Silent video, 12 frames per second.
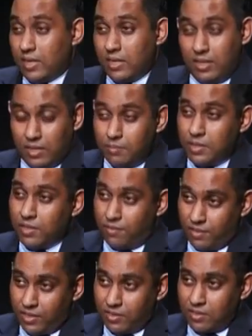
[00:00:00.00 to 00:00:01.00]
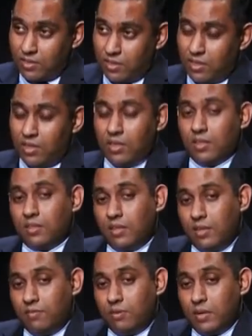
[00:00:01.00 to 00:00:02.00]
a little bit of risks,
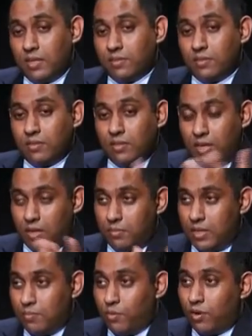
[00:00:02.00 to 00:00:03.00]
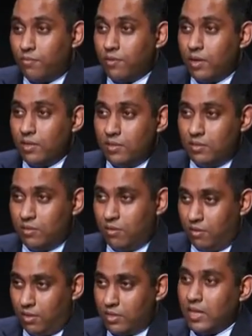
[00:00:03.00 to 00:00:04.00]
then we might recommend a bond fund
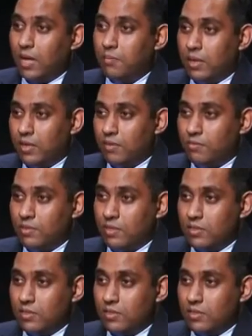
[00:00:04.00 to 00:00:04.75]
or a share market fund.